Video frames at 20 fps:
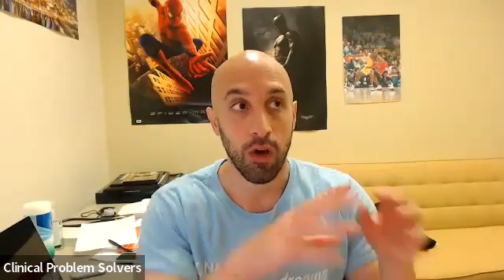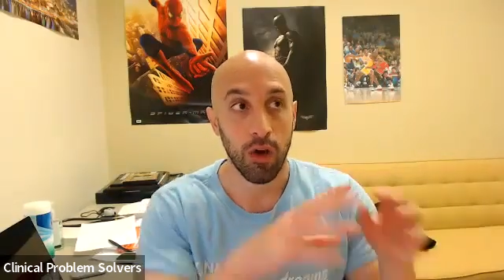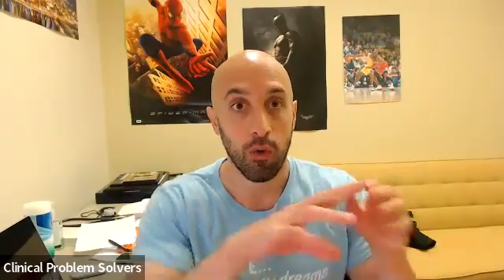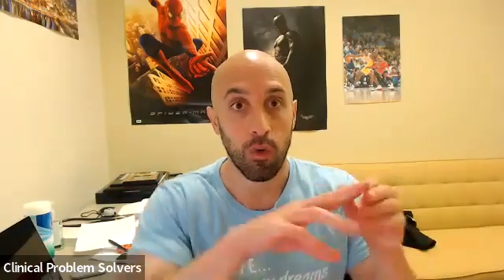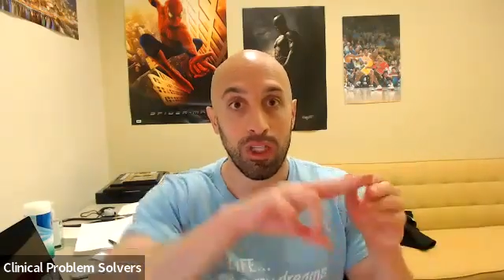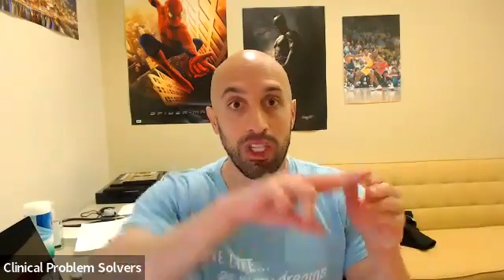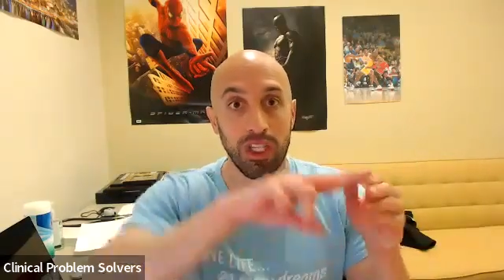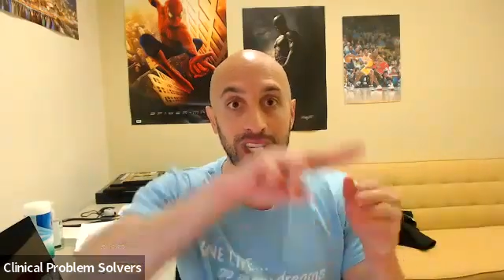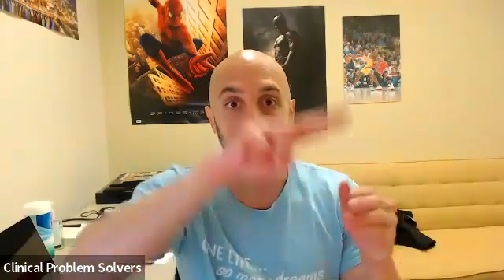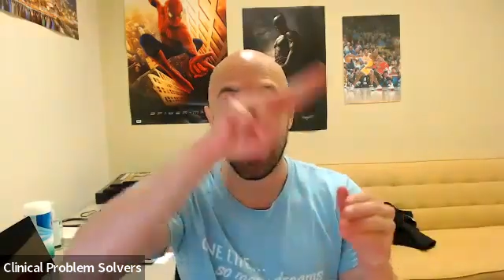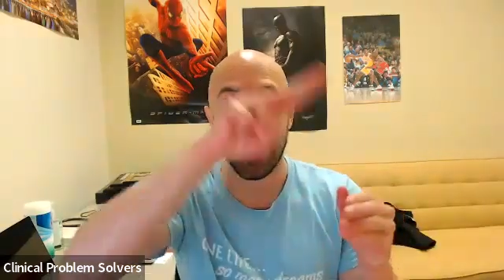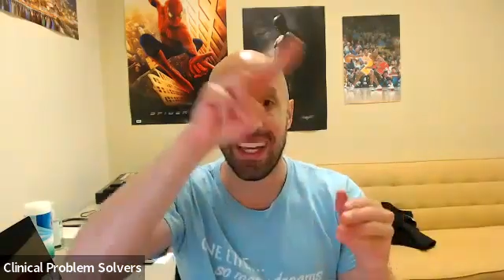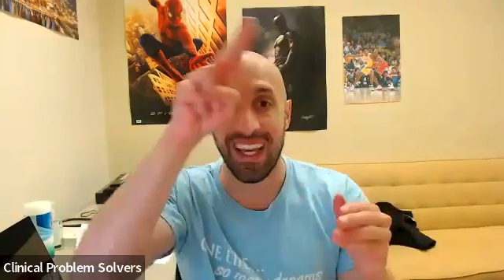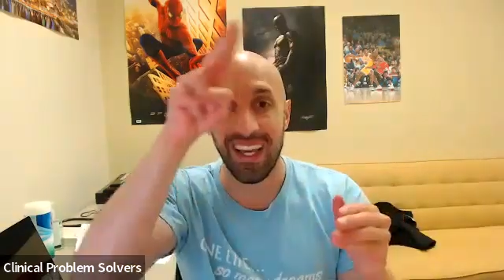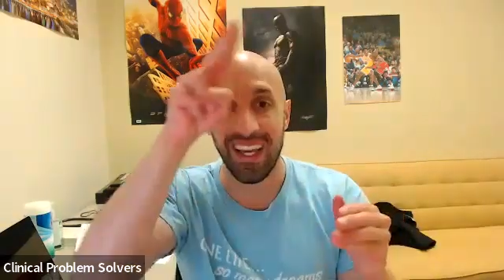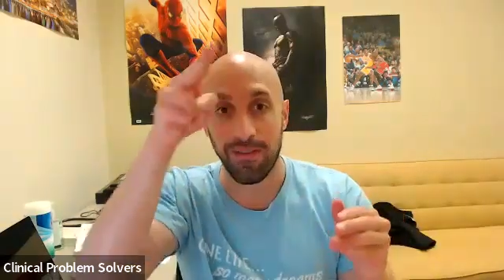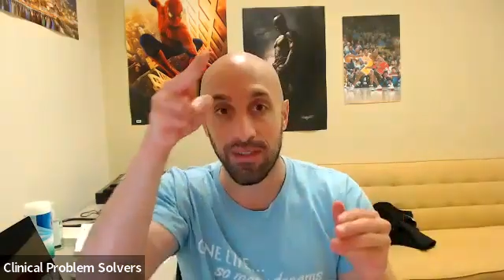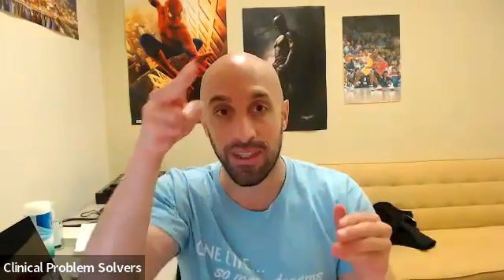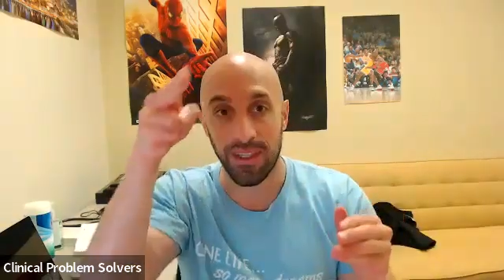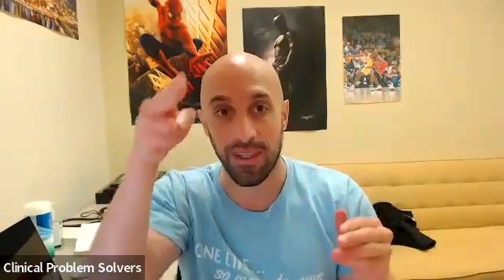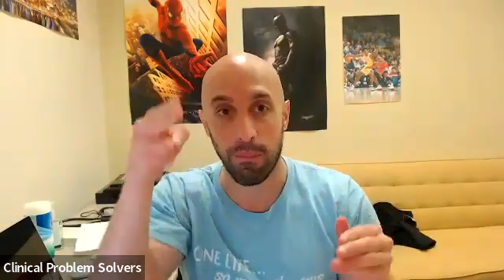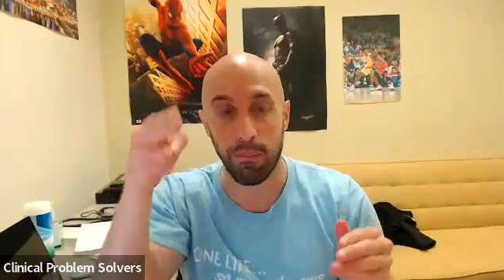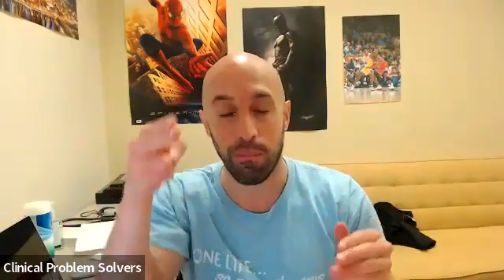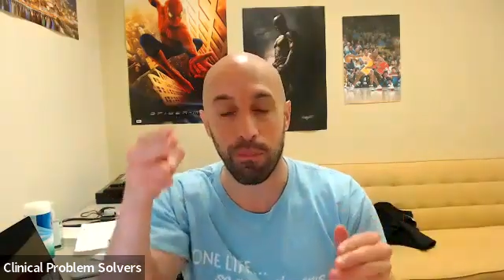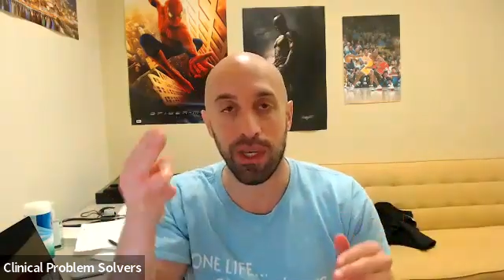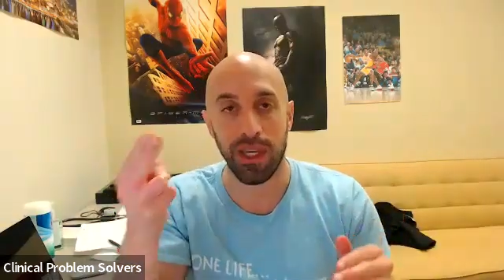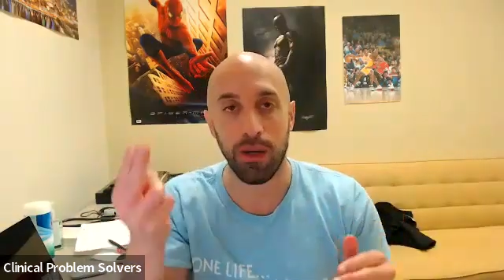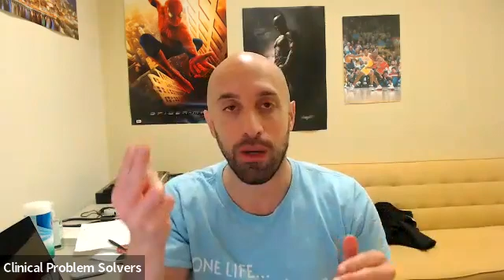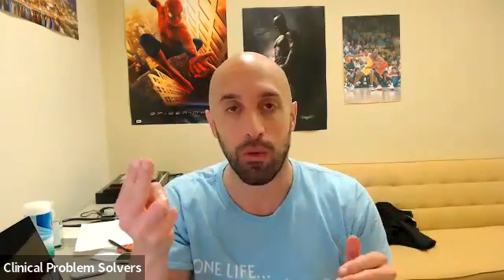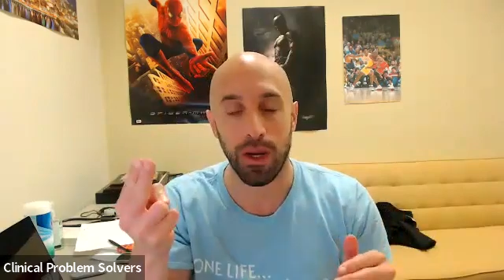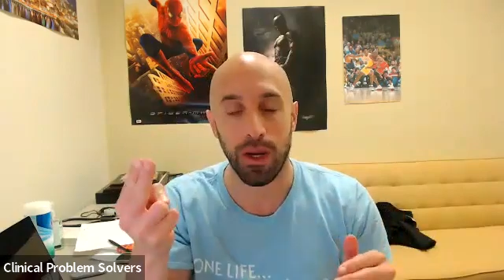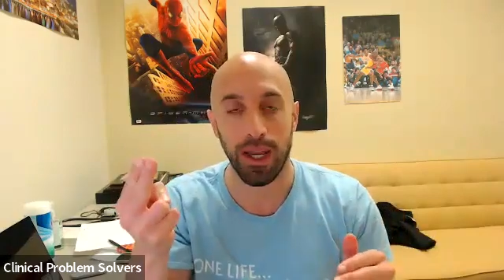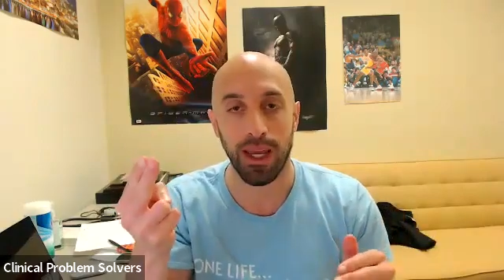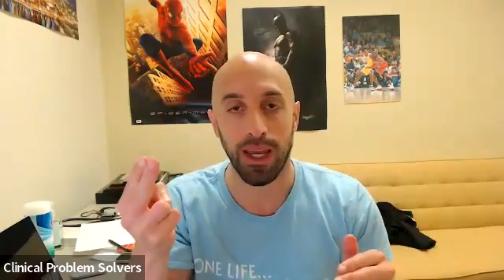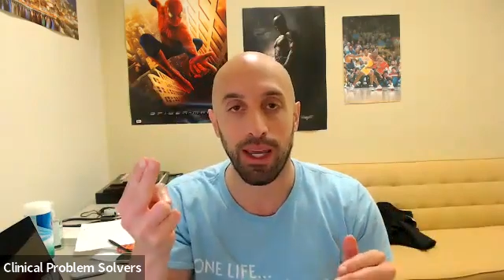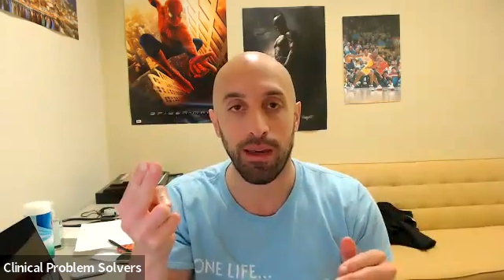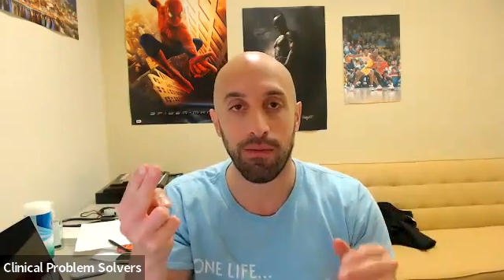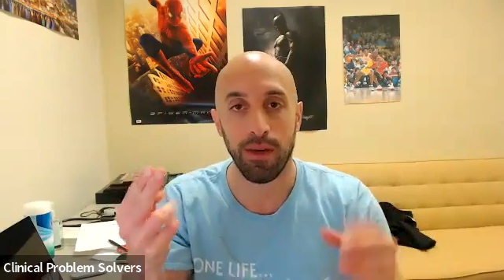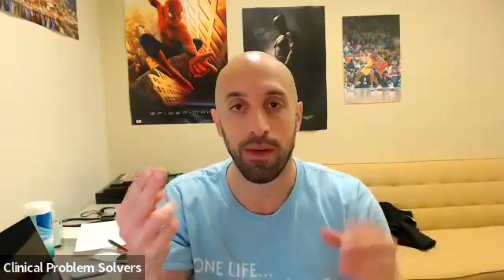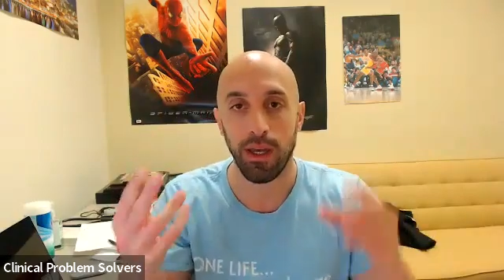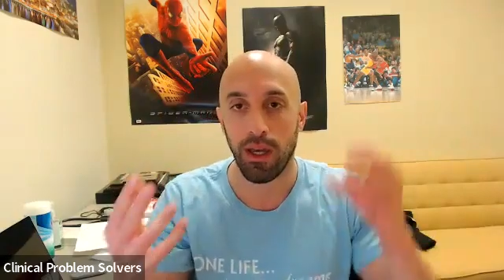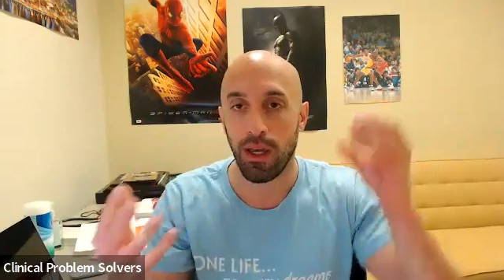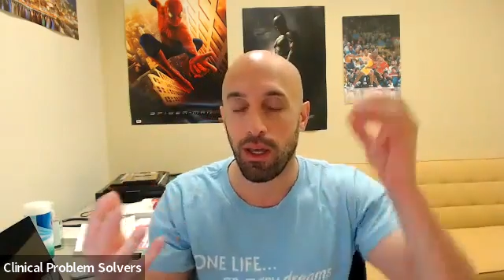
which gives the P wave,